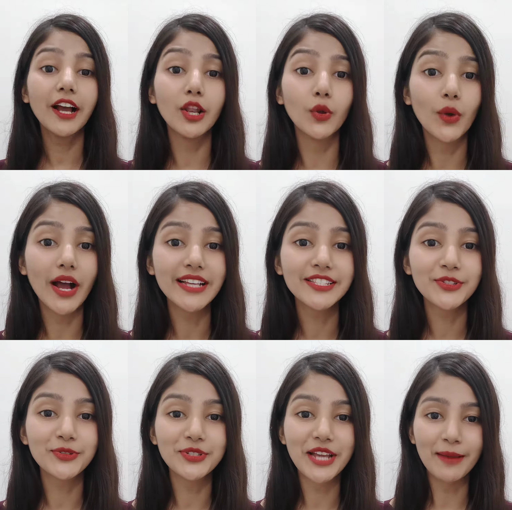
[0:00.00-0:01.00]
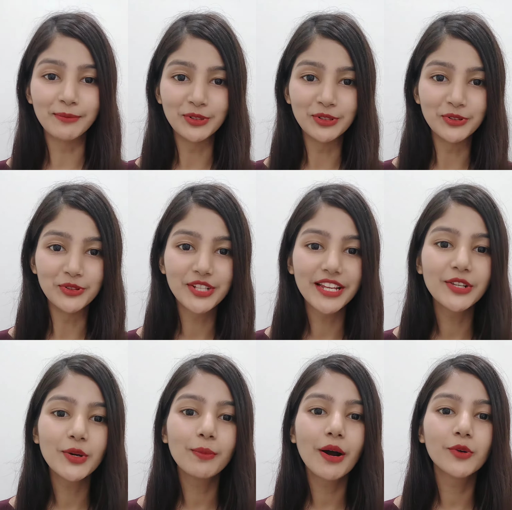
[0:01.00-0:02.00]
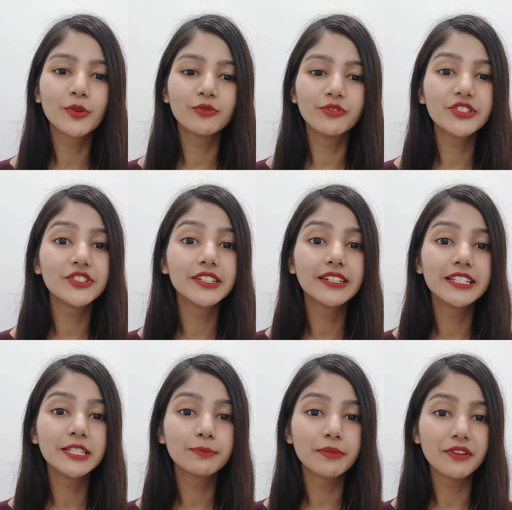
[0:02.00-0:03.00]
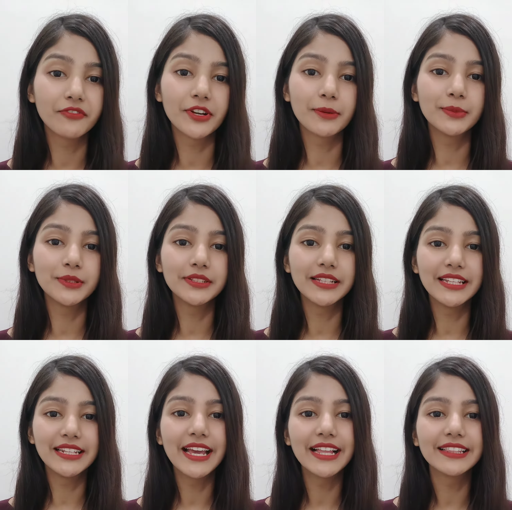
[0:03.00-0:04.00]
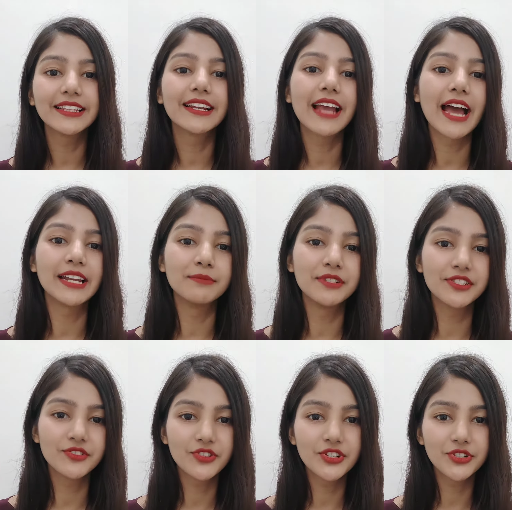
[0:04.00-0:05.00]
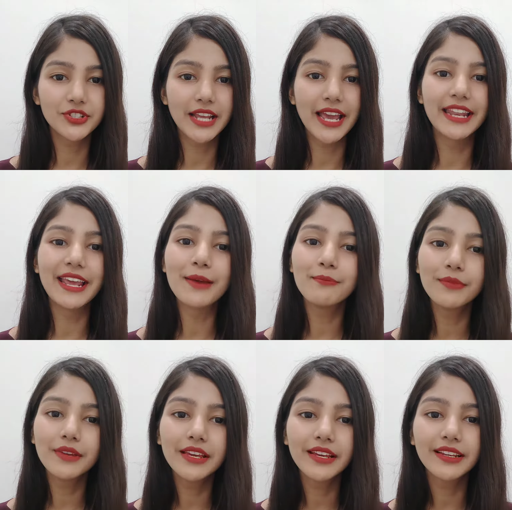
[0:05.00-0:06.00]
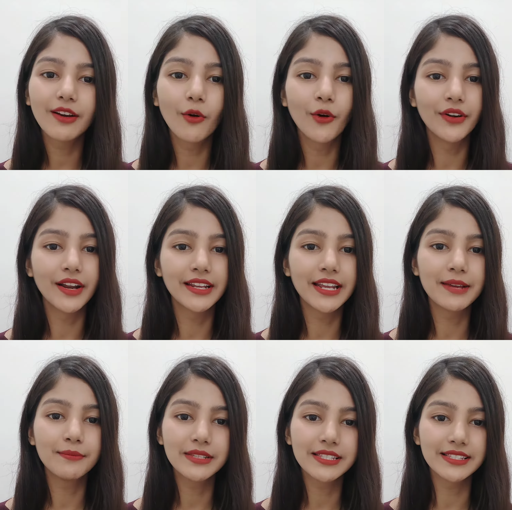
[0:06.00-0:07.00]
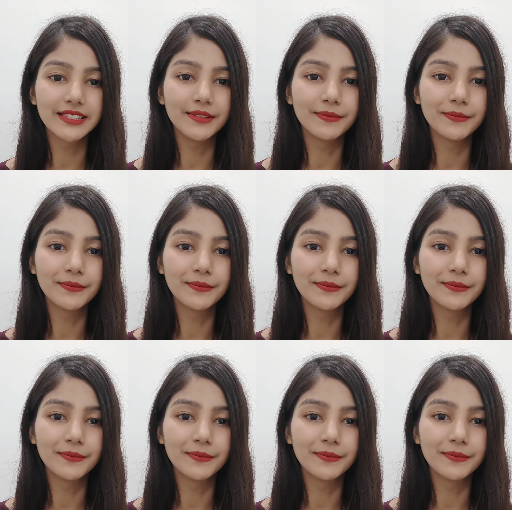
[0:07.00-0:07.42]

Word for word: Hello guys, today I am going to tell you about which degree is preferable in healthcare administration, an MBA or an MSc.